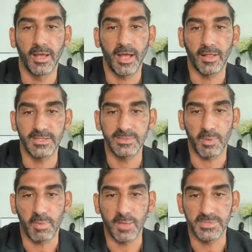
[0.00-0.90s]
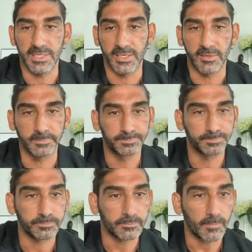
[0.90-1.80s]
Let's see what my mom said here.
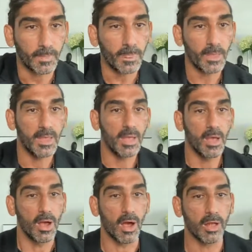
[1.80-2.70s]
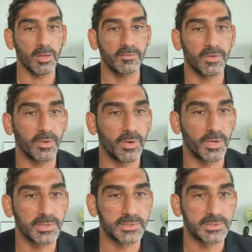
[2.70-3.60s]
All of
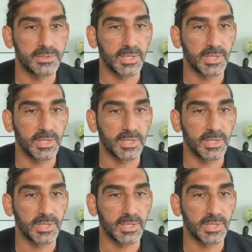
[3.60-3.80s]
your